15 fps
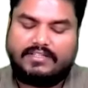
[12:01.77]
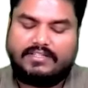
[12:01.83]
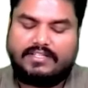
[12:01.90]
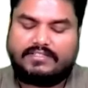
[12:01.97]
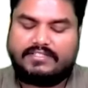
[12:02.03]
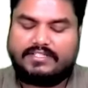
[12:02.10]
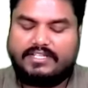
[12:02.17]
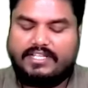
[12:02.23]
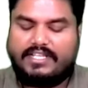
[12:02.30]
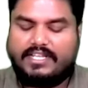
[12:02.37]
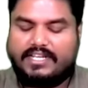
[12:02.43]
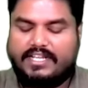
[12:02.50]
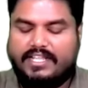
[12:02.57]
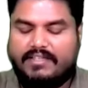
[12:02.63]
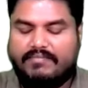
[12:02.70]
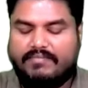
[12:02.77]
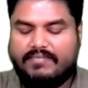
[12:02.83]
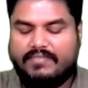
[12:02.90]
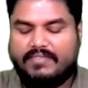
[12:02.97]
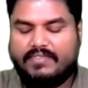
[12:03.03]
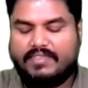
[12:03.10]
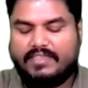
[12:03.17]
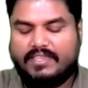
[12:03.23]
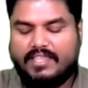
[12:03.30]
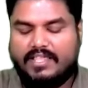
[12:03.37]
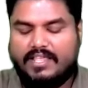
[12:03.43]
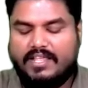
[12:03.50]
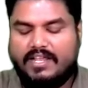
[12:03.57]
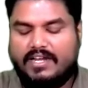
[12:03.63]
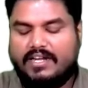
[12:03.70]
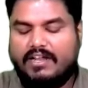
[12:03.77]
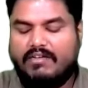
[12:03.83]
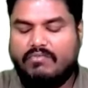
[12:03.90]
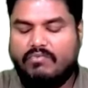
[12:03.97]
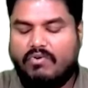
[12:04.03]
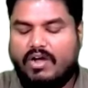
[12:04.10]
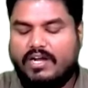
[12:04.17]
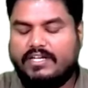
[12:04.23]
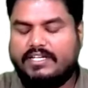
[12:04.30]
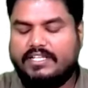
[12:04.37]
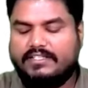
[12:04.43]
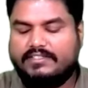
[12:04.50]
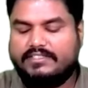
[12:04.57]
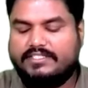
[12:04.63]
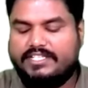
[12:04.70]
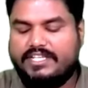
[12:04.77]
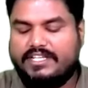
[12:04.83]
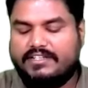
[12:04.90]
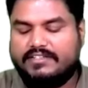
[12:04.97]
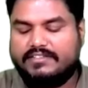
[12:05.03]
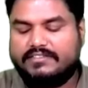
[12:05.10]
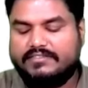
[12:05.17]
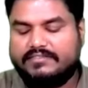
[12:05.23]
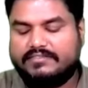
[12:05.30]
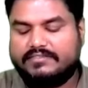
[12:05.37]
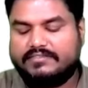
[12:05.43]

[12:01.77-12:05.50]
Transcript: this DNA. Now what is gene?